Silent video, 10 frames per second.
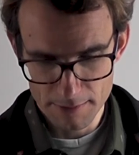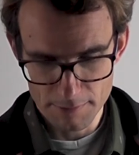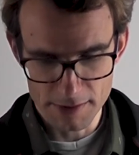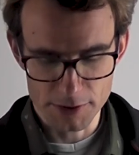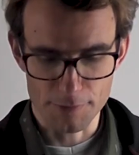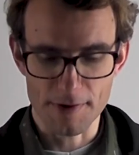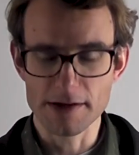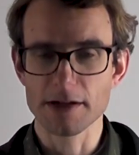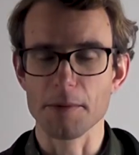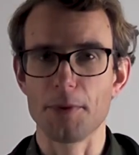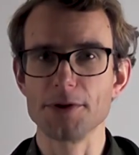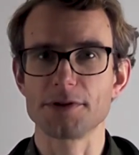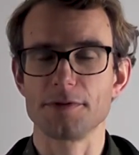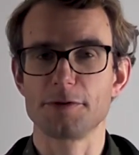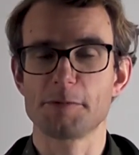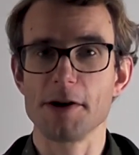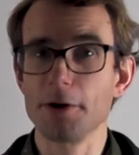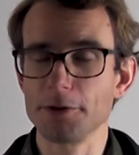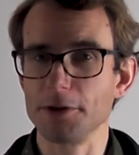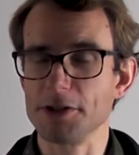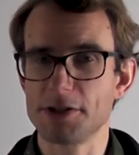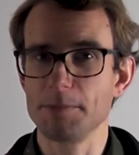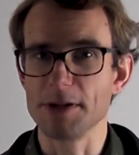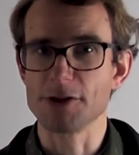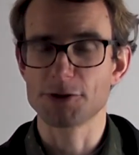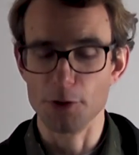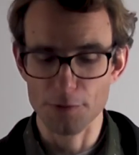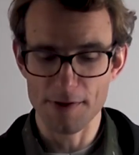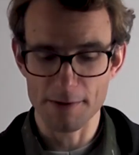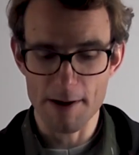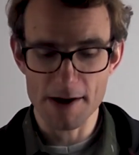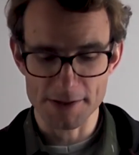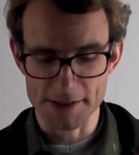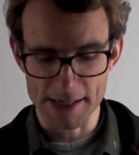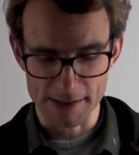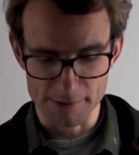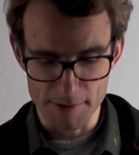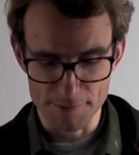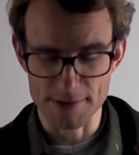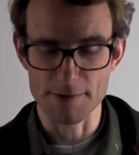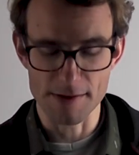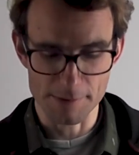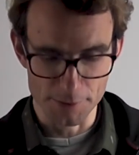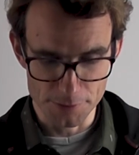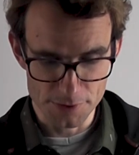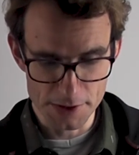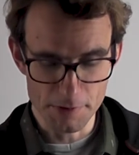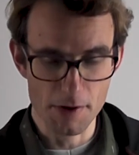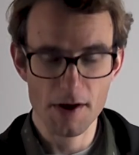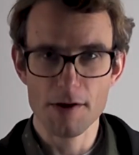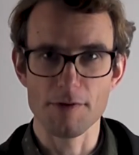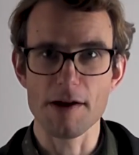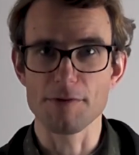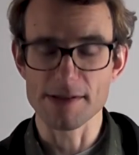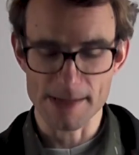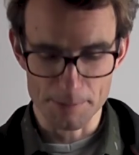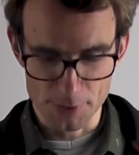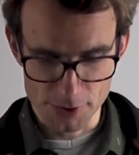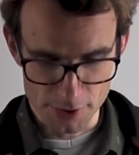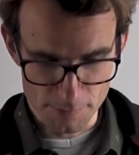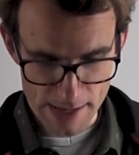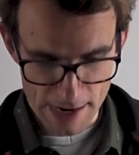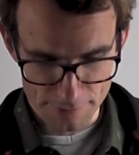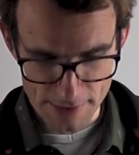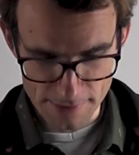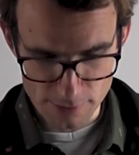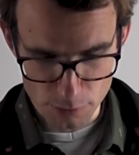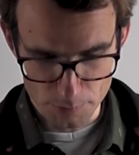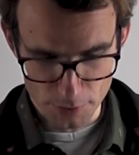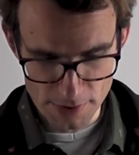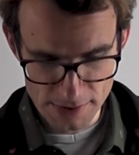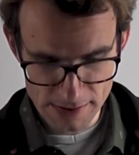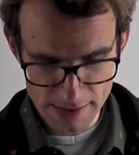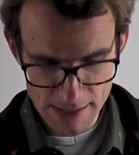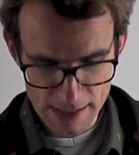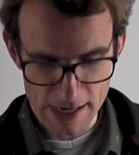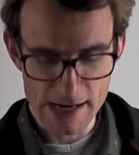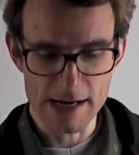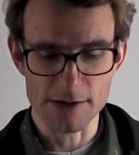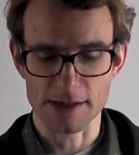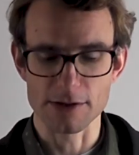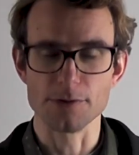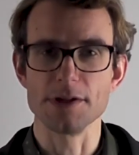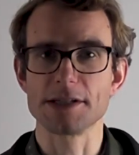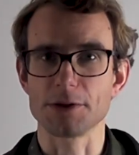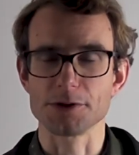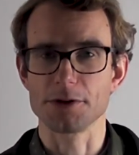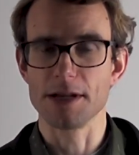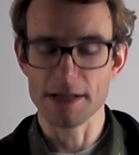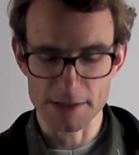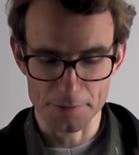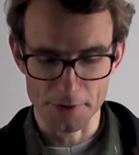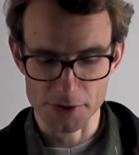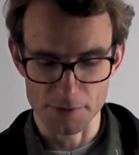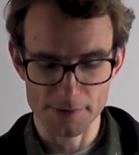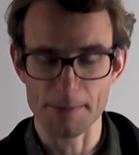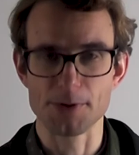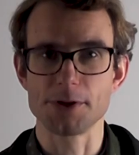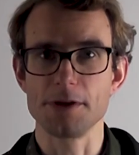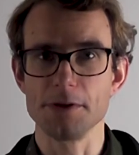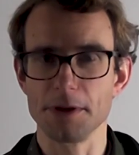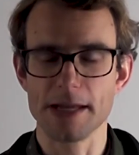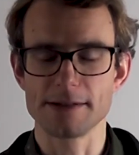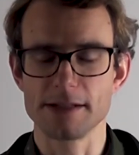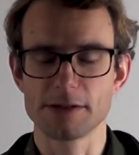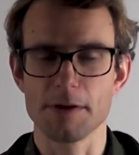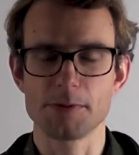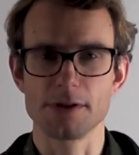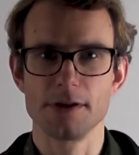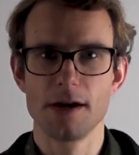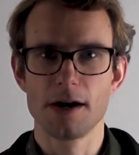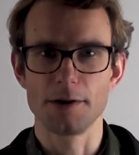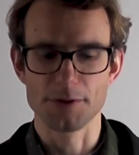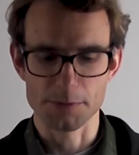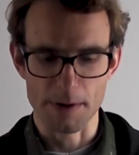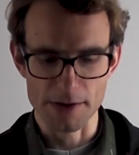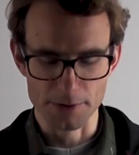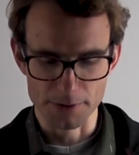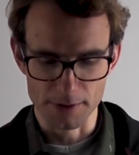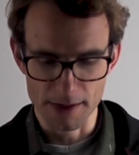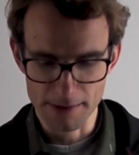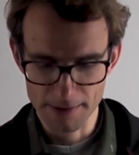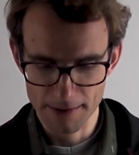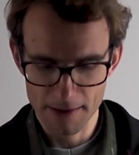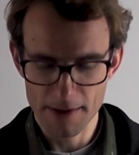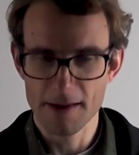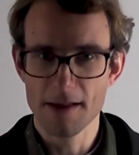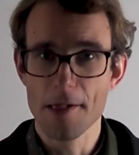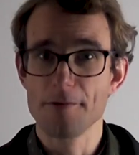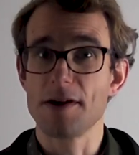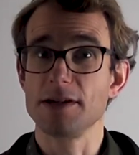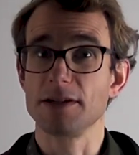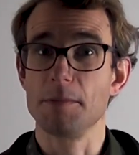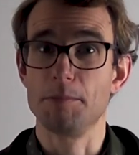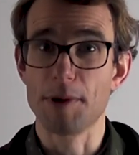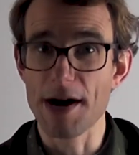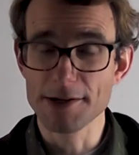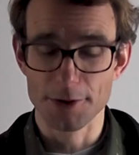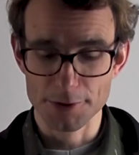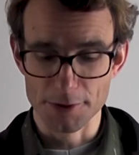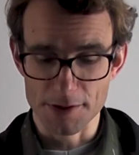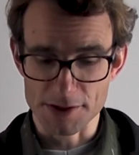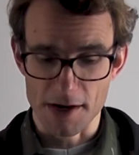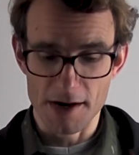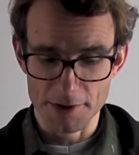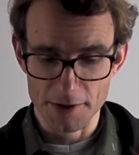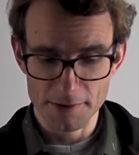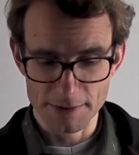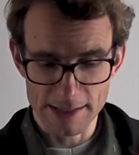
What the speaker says: Right? So finding the points of the spinodal is simply solving where is the second derivative equal to 0. For every temperature, we have then 2 points. And then you can do this also then as a function of temperature, and you'll get the description of the spinodal line. Finding the binodal is harder.